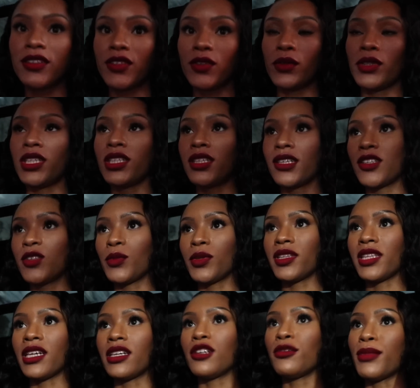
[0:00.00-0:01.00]
Sony does
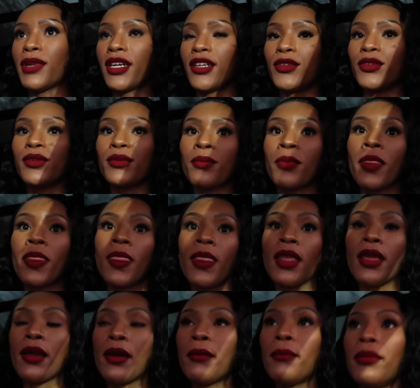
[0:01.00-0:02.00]
without a
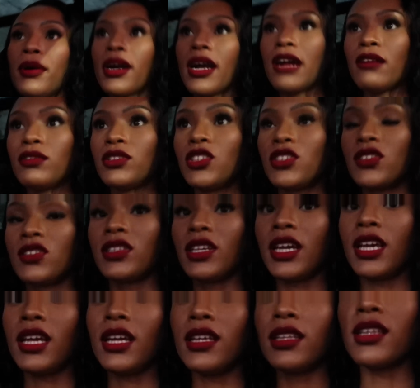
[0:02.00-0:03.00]
mount. But I was just
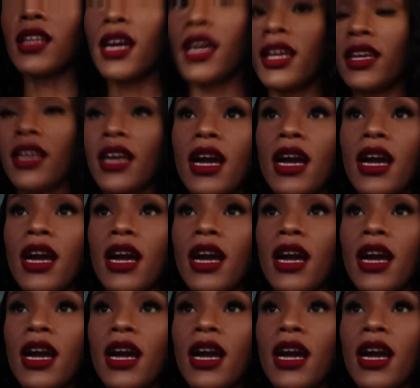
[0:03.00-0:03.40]
saying like